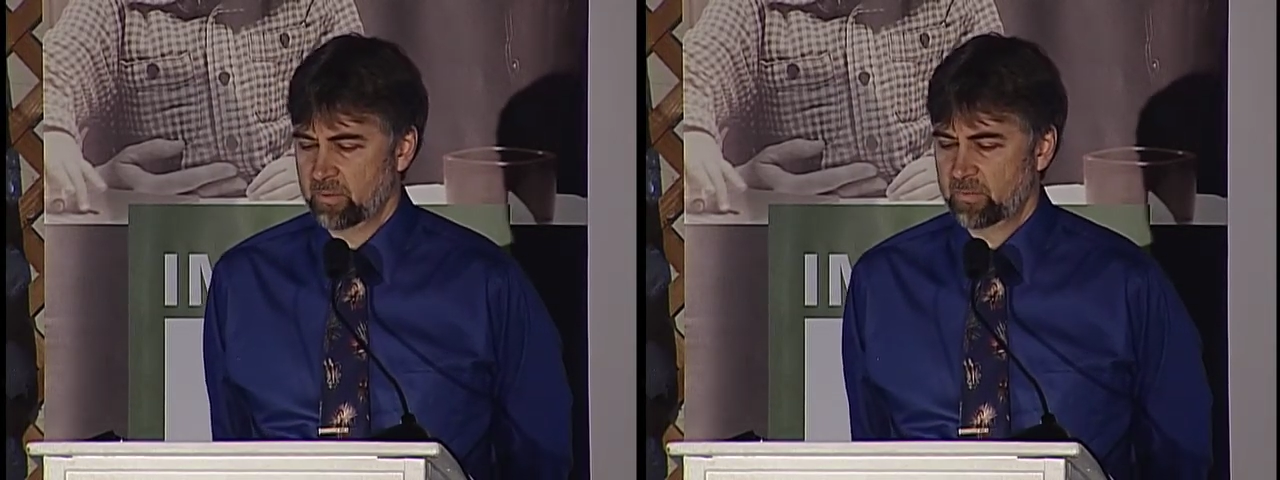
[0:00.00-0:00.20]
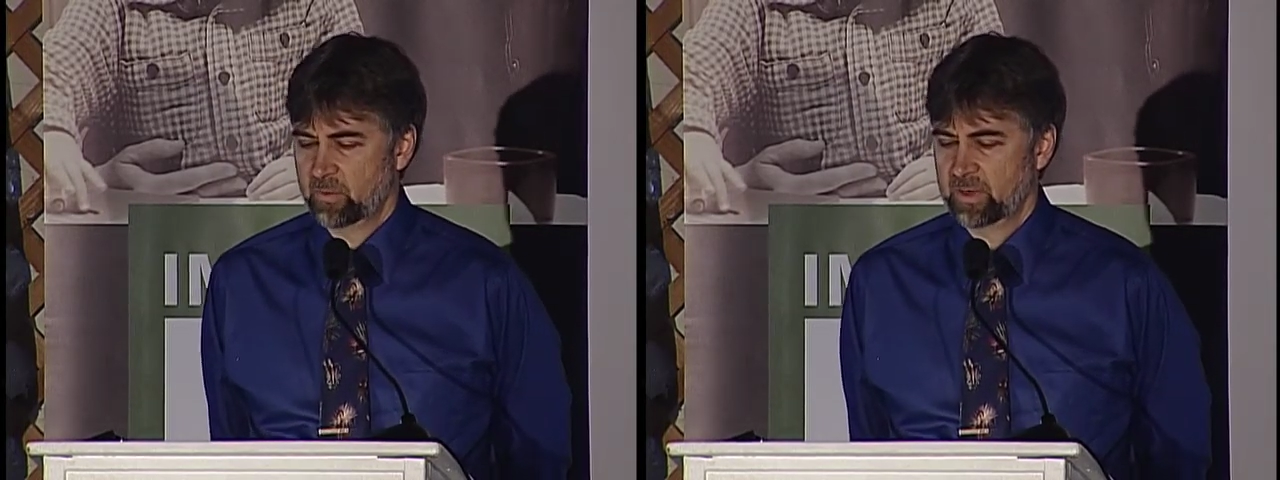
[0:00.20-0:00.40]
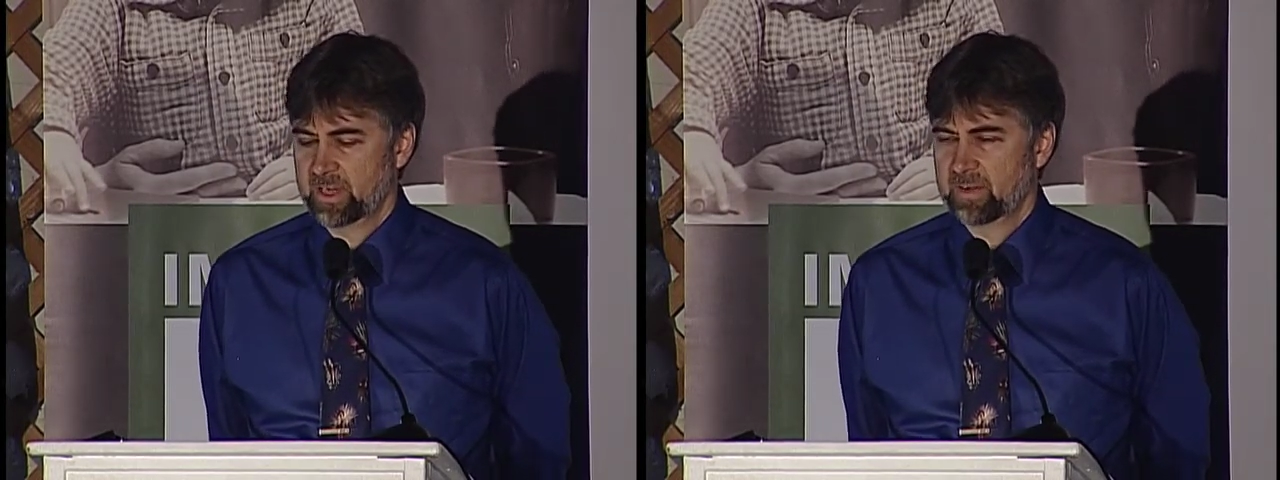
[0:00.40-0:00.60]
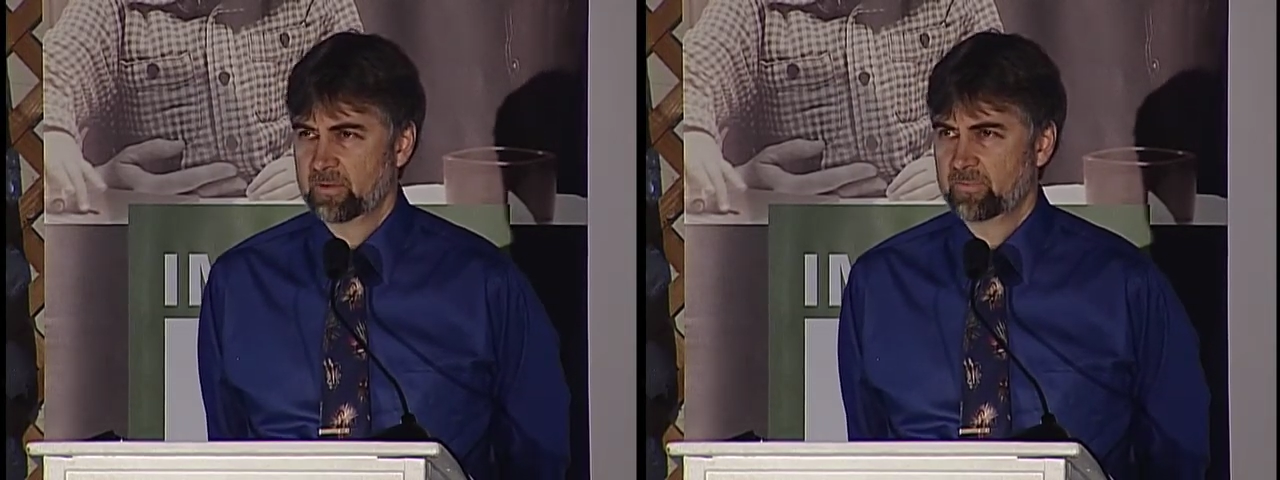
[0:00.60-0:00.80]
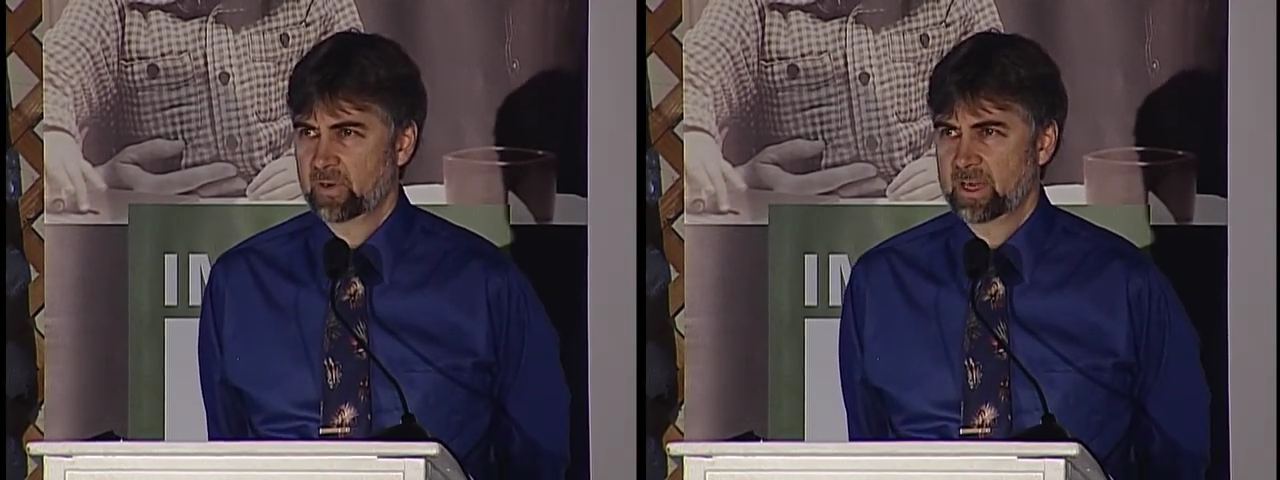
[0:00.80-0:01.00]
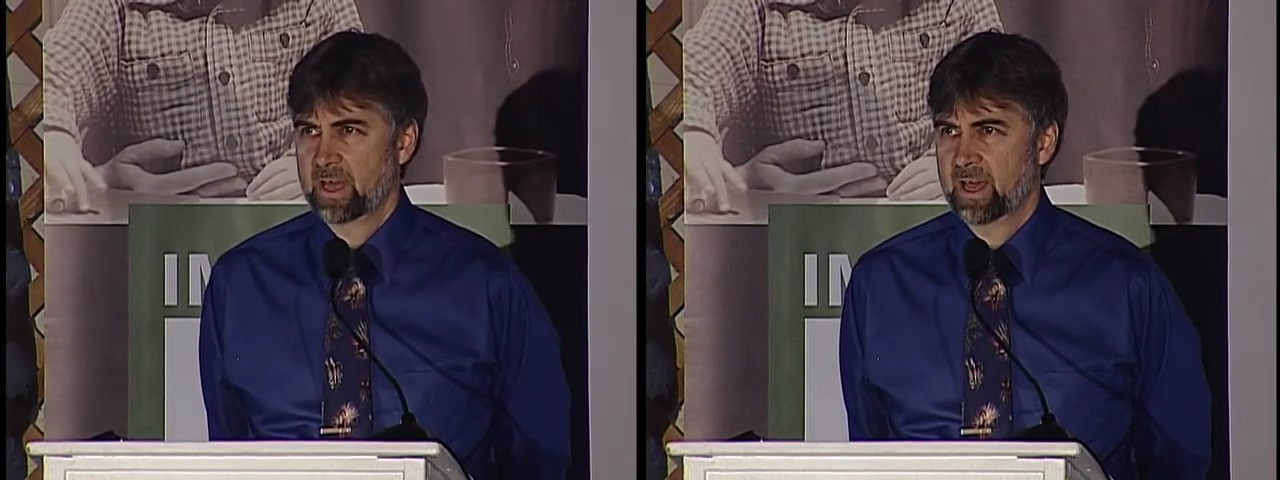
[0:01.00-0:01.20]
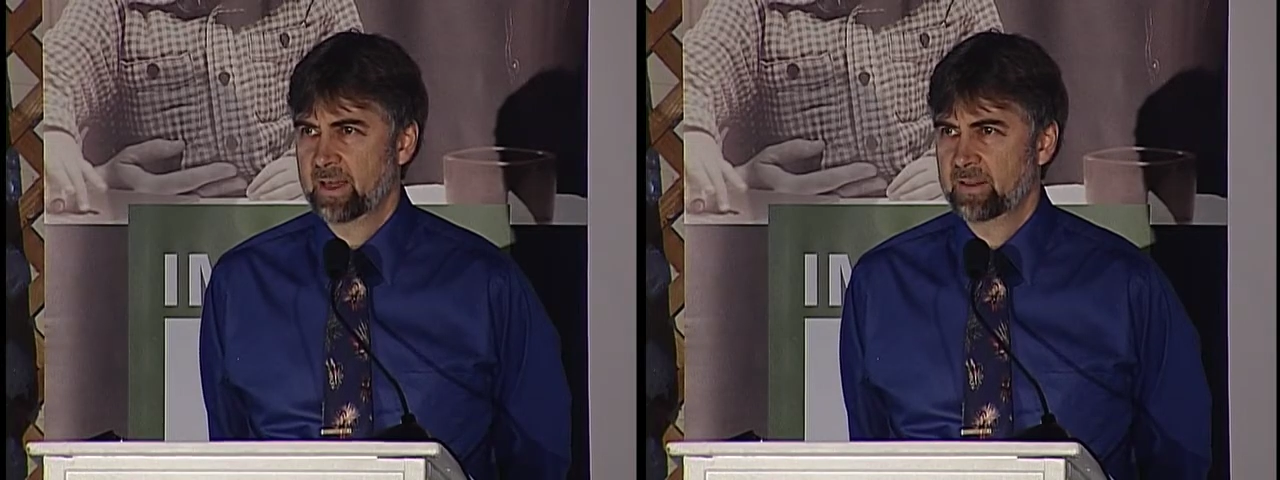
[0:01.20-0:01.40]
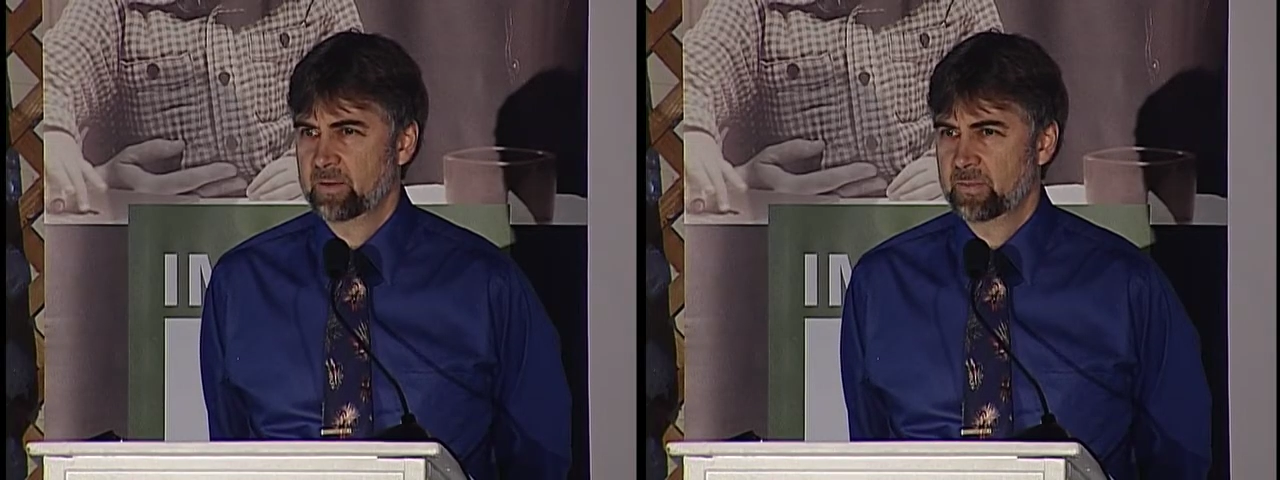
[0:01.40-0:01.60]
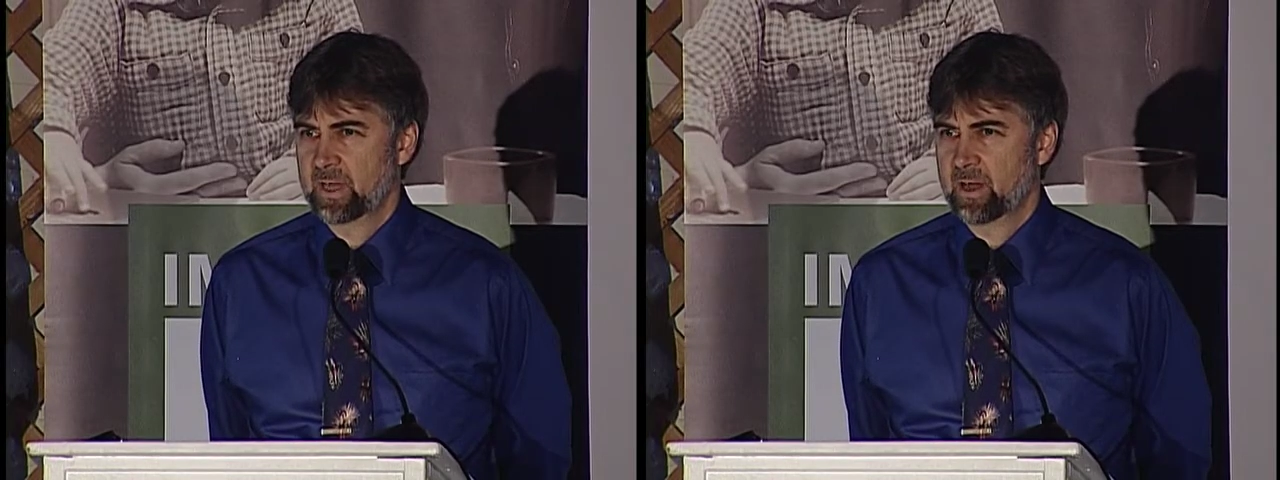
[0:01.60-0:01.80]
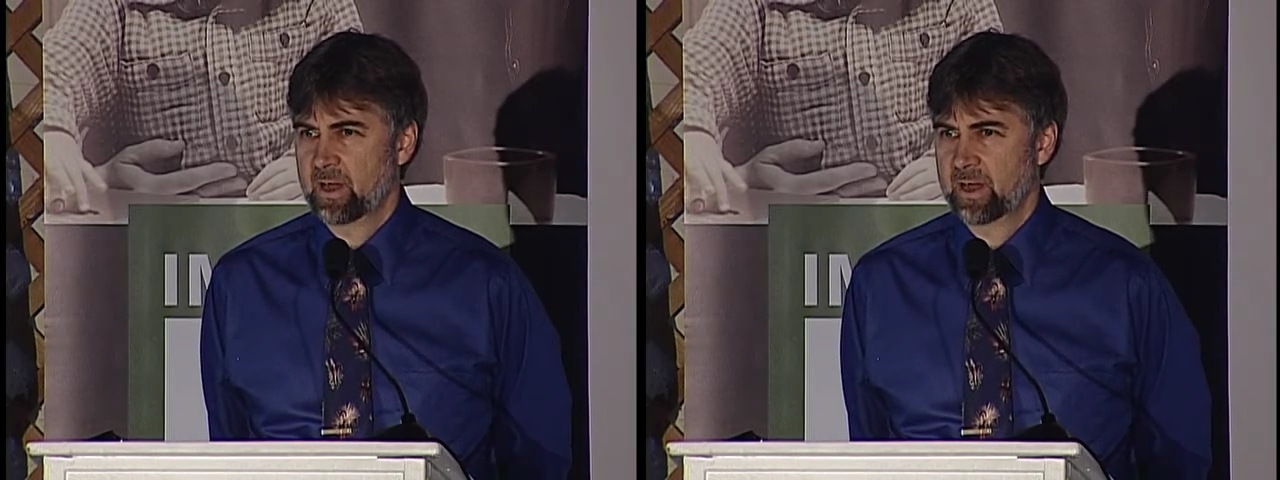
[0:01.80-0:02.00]
But we never forget that
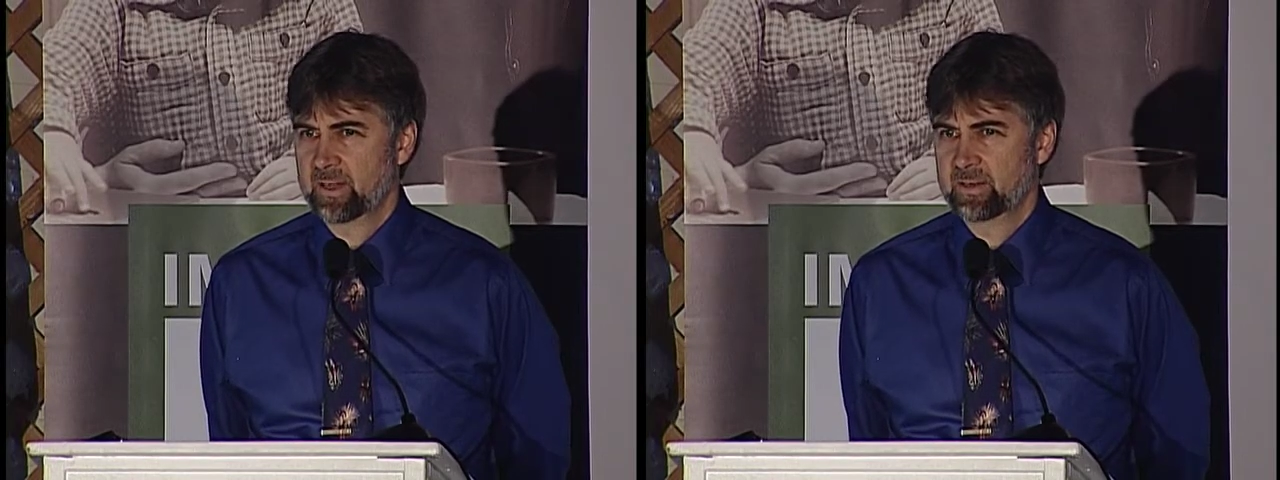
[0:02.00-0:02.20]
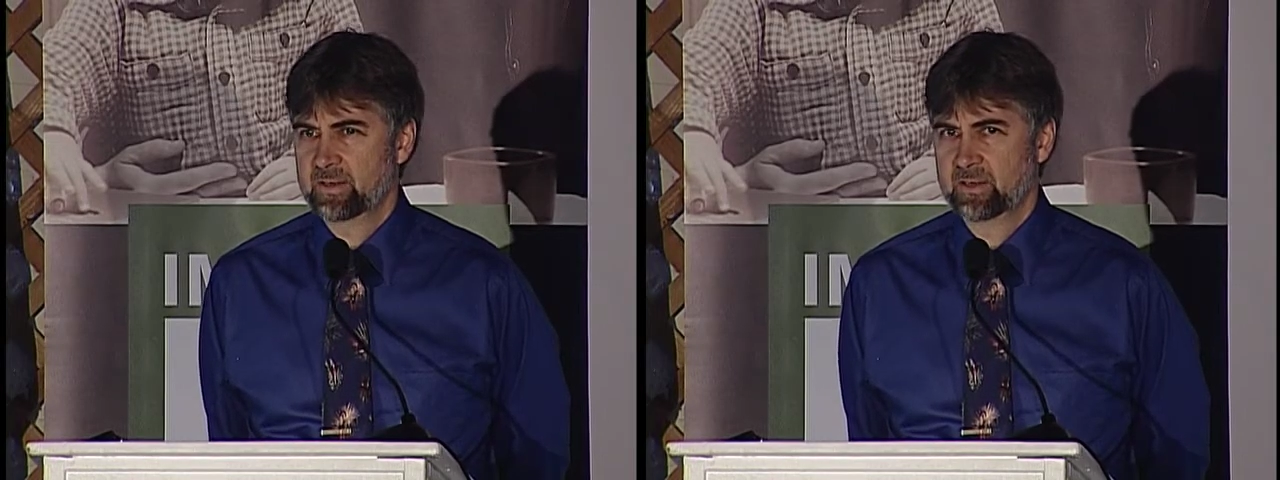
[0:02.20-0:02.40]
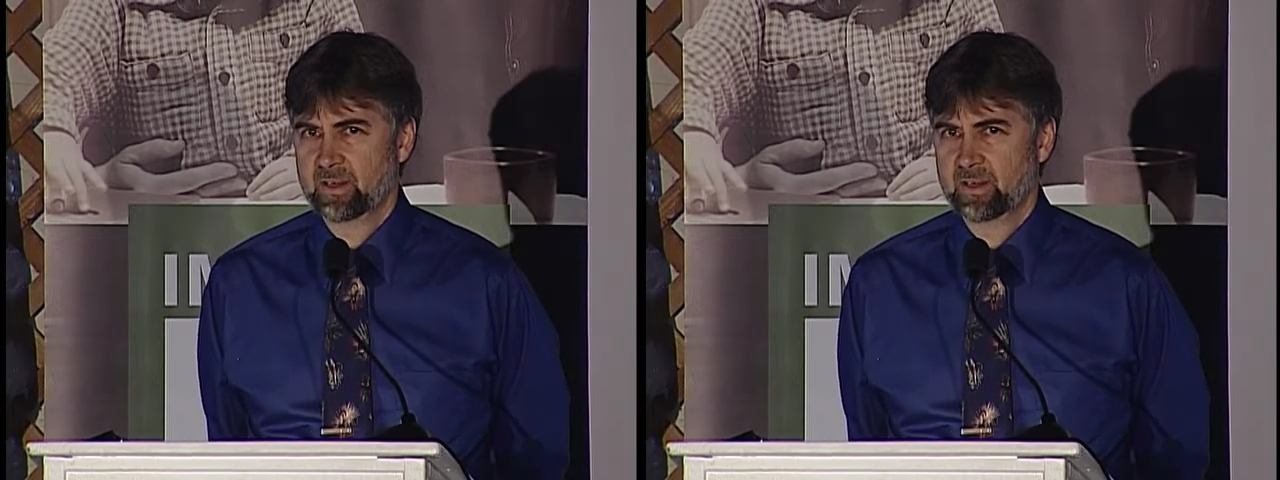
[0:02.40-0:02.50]
behind